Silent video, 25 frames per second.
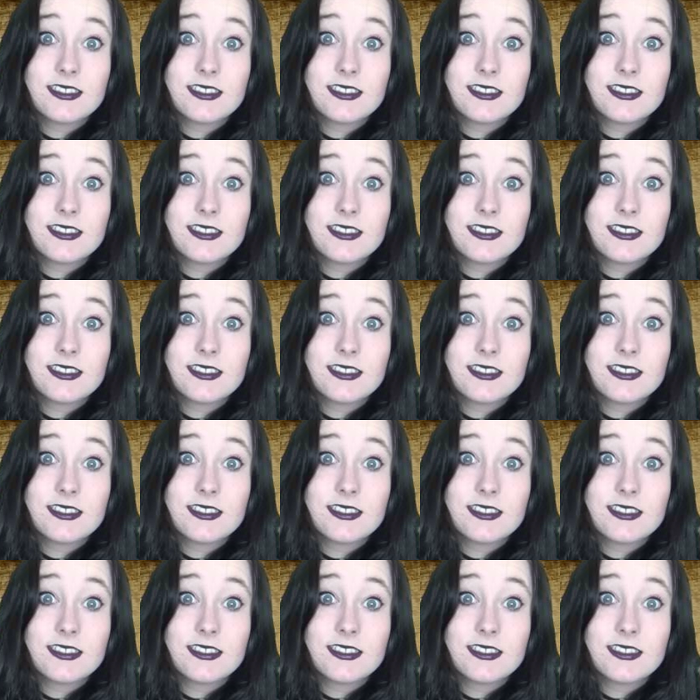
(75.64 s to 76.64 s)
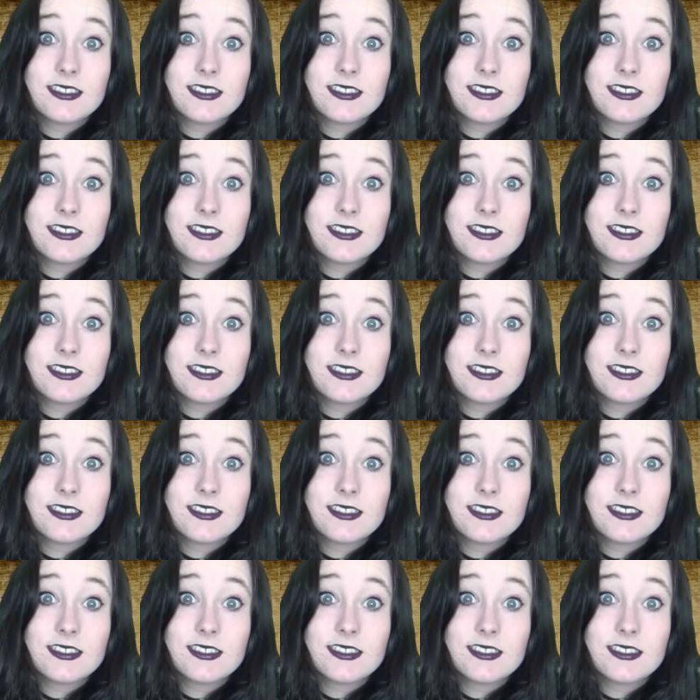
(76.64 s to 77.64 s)

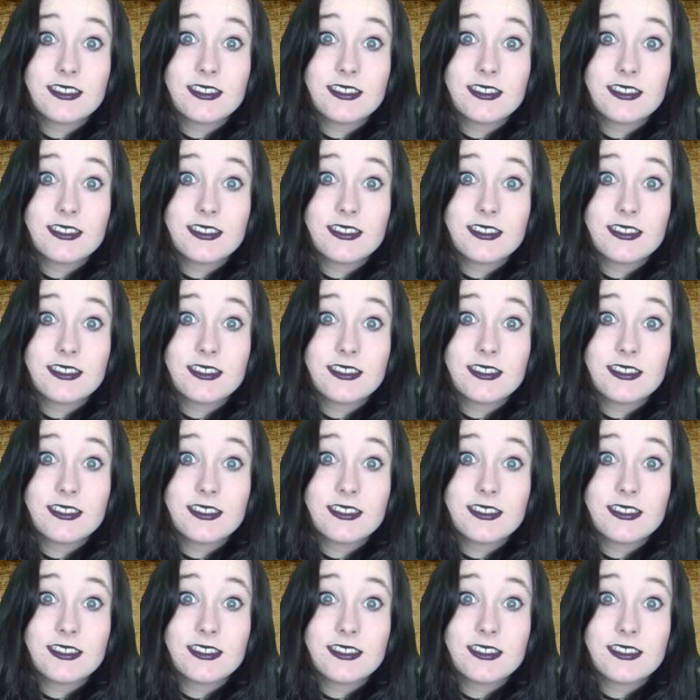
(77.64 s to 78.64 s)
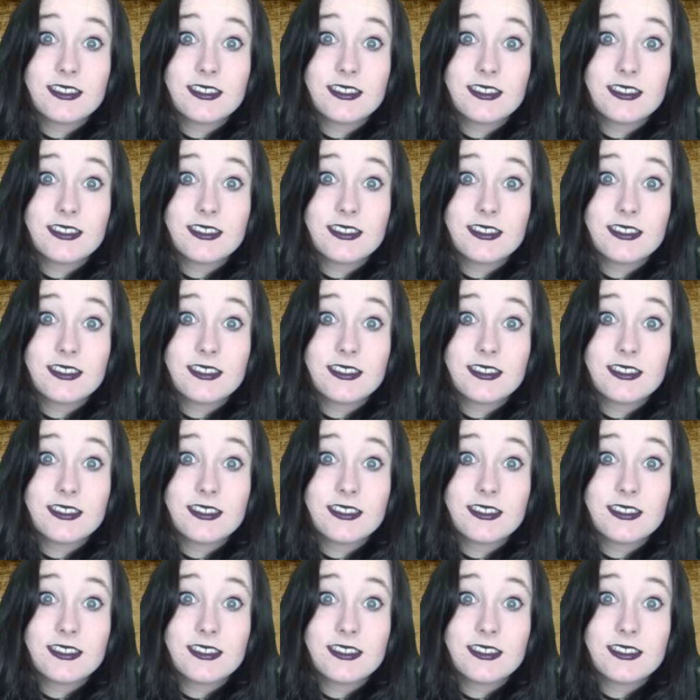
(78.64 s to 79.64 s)

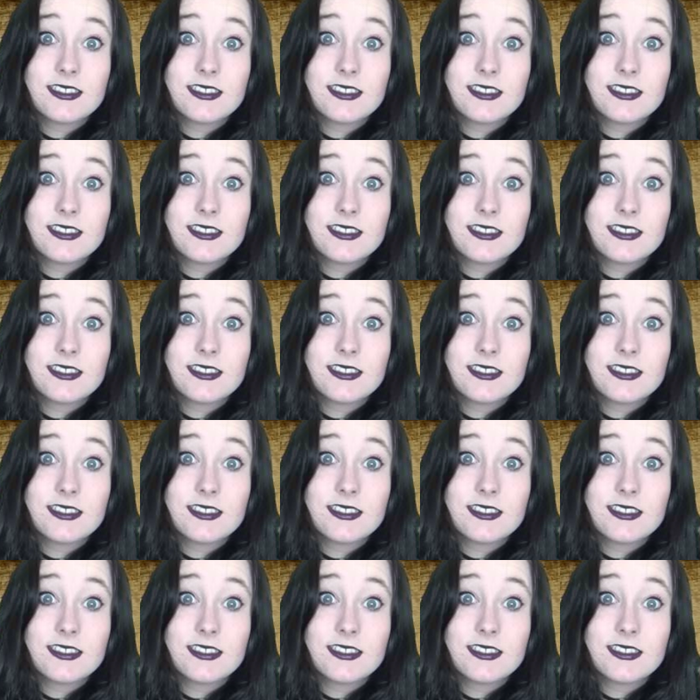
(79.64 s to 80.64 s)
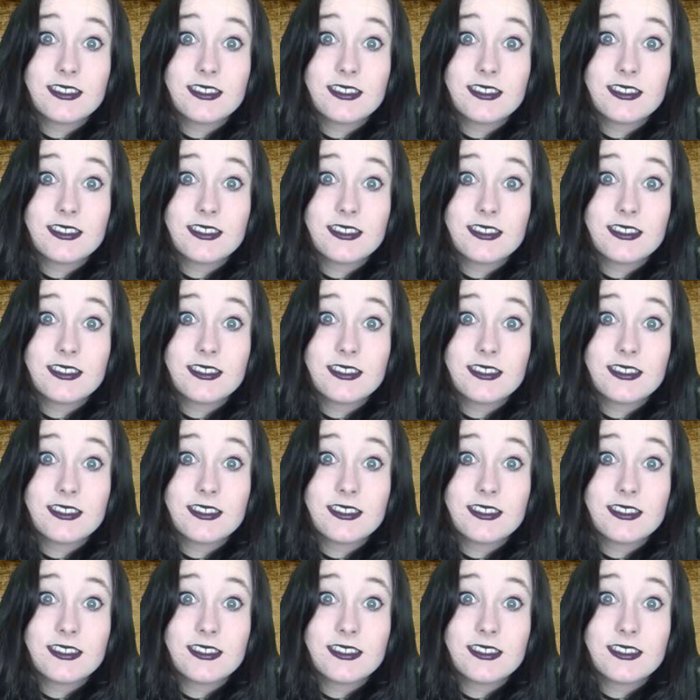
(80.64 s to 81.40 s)
(no lip movement)